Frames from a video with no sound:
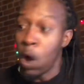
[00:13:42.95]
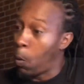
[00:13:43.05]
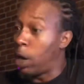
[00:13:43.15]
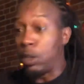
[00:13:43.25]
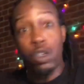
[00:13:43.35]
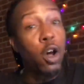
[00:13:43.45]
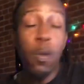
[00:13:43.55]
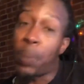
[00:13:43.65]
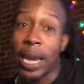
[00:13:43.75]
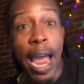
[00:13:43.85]
with
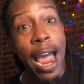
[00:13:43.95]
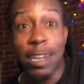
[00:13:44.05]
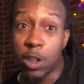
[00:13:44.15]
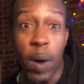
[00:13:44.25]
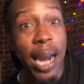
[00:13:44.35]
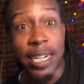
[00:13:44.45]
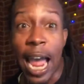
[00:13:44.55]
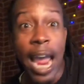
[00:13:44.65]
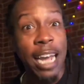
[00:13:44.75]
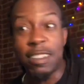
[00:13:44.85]
two big-ass Great
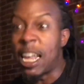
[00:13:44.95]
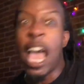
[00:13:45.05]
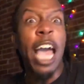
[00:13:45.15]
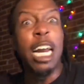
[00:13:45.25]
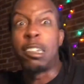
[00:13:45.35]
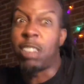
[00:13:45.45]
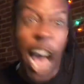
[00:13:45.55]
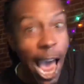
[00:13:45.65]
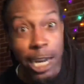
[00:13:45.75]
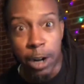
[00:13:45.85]
Danes and a
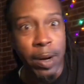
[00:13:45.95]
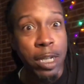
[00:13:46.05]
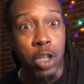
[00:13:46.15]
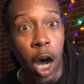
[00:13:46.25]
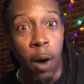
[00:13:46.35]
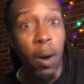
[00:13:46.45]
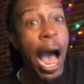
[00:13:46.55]
tiger in tow.